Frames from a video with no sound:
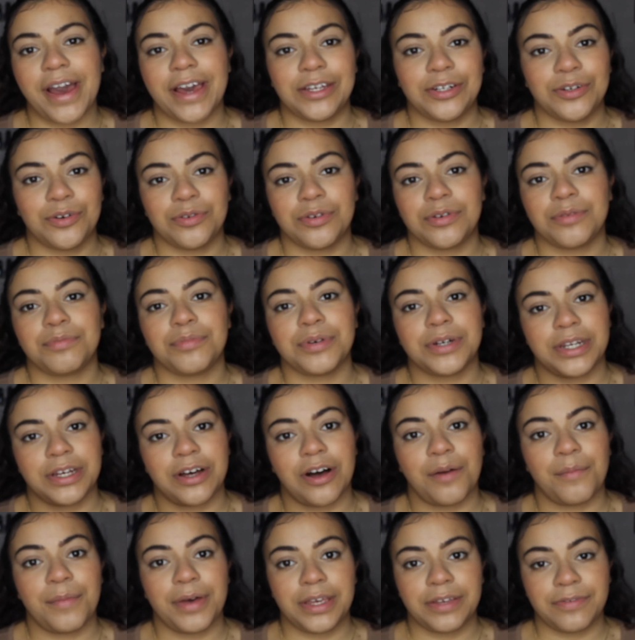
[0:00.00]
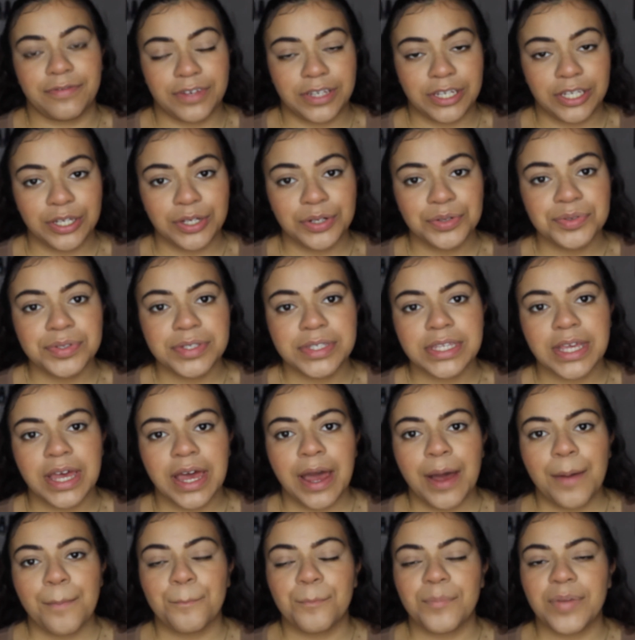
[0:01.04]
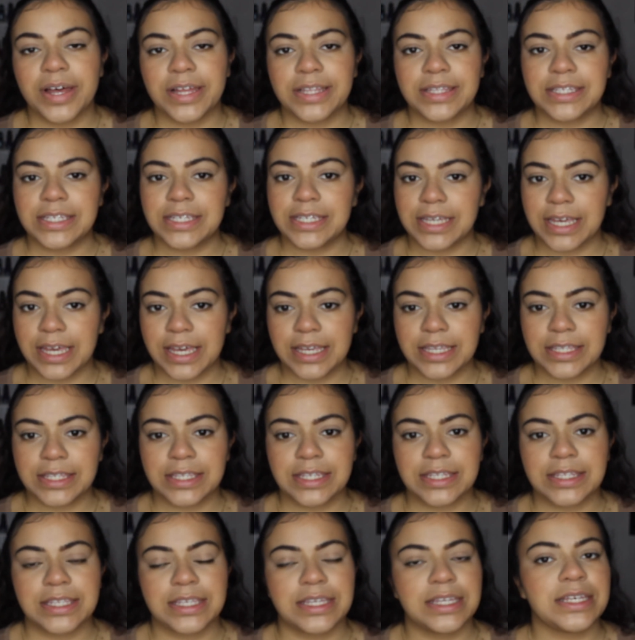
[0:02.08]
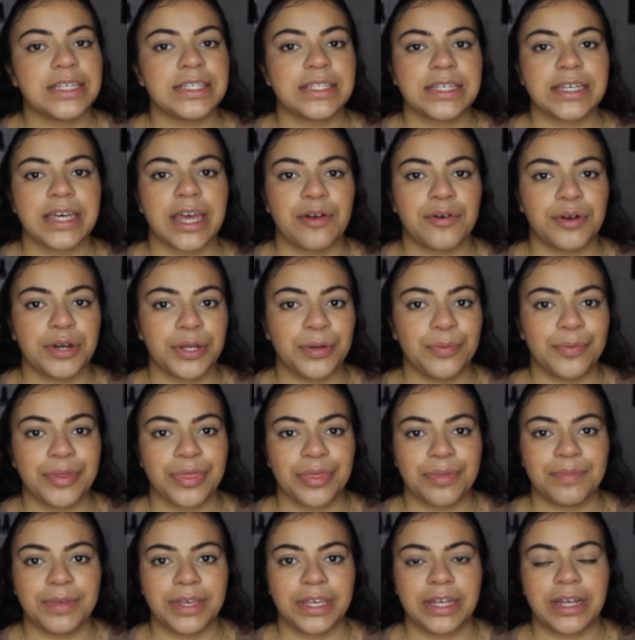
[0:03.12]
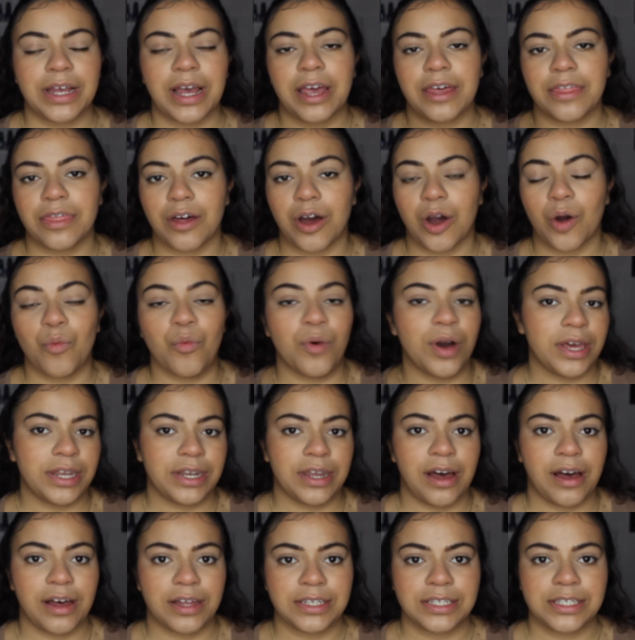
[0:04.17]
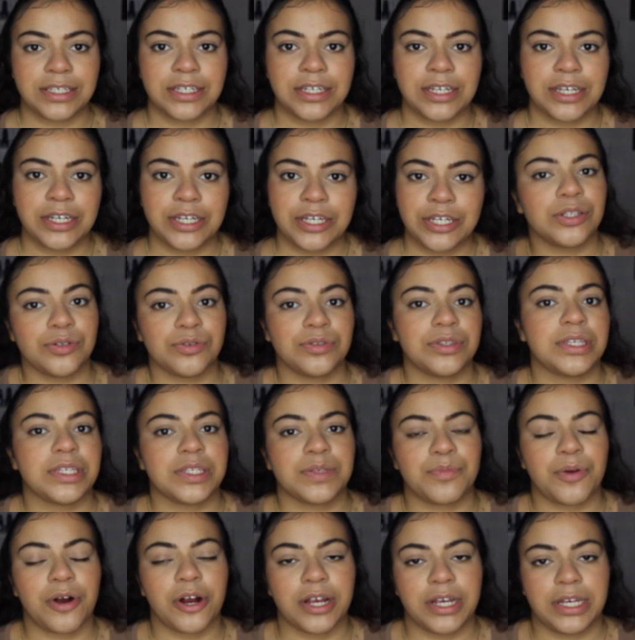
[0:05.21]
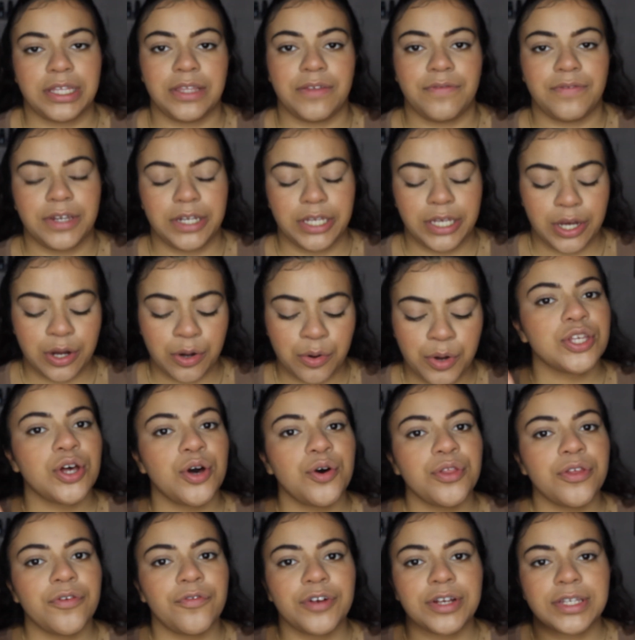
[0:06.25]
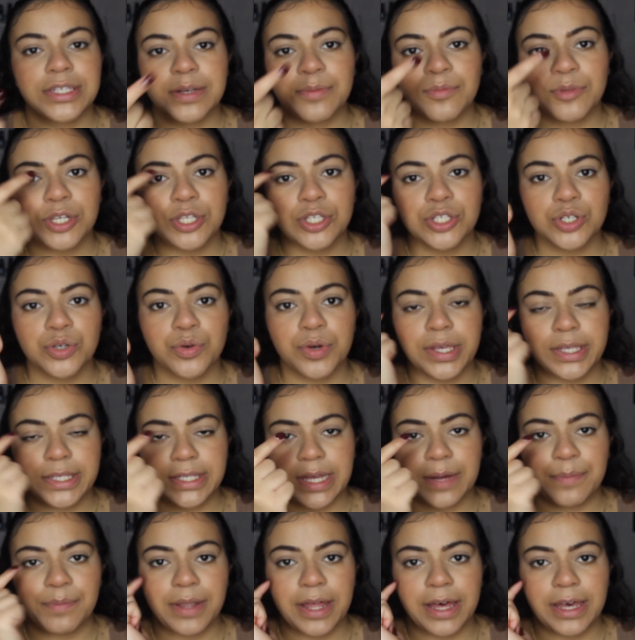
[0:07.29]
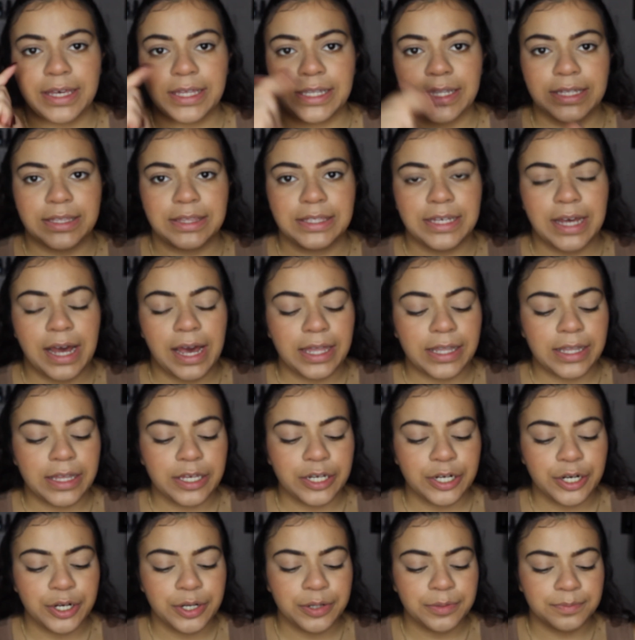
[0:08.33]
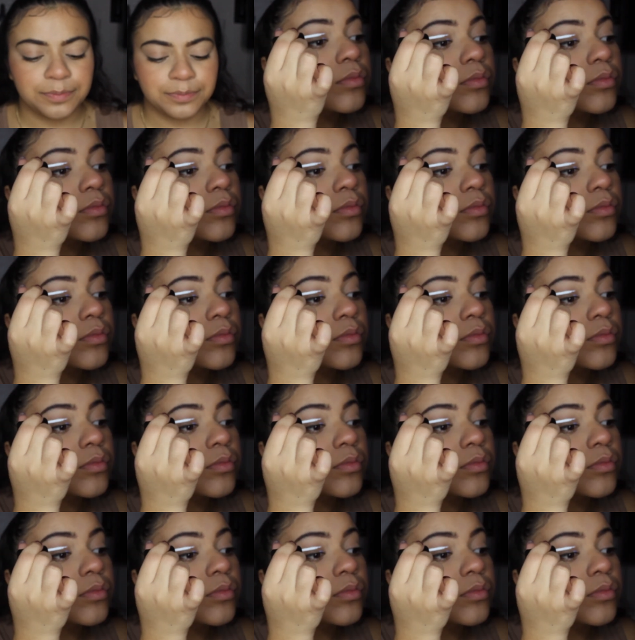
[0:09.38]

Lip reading: I don't put it on my videos. But today, since it is a get ready with me, I thought why not include this part in the video. So the first thing I'm gonna do is apply it like the eyeliner.